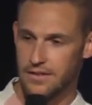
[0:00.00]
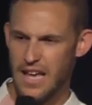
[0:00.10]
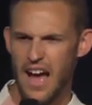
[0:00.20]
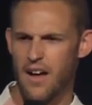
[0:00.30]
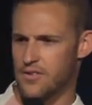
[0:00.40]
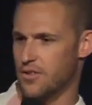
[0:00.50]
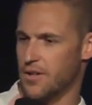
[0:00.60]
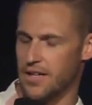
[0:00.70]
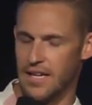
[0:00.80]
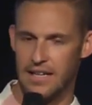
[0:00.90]
yeah, I'll do
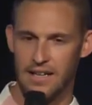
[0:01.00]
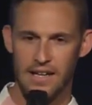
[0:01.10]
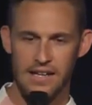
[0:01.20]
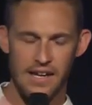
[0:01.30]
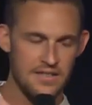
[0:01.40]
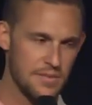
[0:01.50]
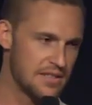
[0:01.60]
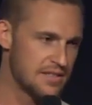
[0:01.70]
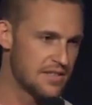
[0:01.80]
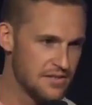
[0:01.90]
it. And he, he hands me
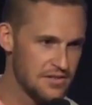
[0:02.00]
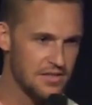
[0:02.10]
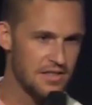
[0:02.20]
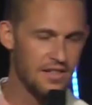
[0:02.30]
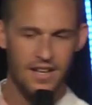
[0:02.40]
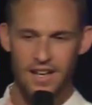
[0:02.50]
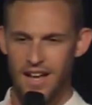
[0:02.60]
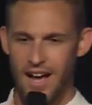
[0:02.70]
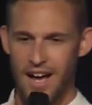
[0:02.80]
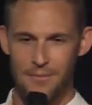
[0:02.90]
the scissors, and
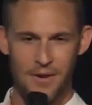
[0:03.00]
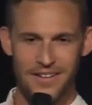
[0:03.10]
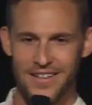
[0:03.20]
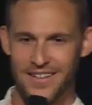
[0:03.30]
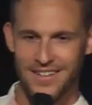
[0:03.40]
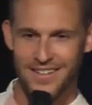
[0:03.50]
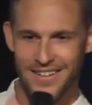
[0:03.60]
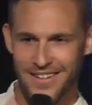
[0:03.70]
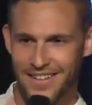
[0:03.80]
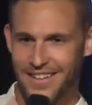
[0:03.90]
I'm not kidding.
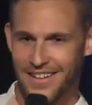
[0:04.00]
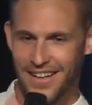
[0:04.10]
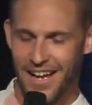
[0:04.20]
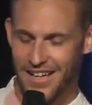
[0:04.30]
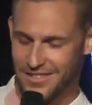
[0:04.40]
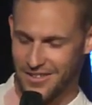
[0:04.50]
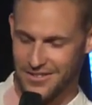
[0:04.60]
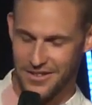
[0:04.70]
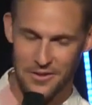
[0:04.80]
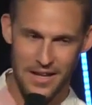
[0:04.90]
I
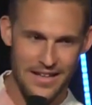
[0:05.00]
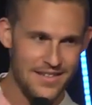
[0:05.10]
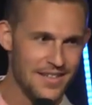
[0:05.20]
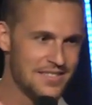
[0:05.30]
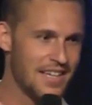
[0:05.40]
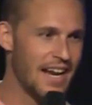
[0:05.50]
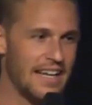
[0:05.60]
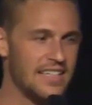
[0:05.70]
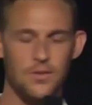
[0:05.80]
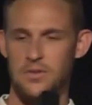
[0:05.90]
start to go like this, and
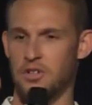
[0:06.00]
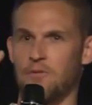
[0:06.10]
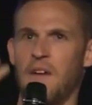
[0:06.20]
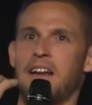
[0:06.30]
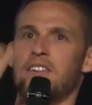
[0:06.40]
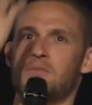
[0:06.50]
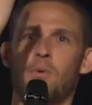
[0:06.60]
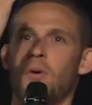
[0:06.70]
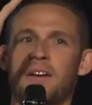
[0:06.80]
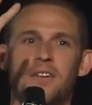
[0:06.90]
I guess it was her vantage
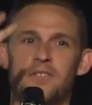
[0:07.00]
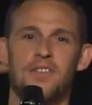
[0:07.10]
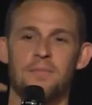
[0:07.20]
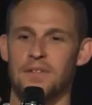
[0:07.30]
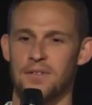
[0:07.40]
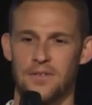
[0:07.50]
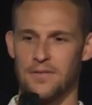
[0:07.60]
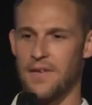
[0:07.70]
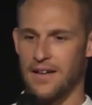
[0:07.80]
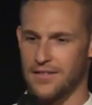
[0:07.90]
point or something, or
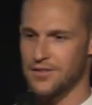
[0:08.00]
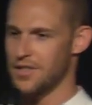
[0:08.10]
the fact that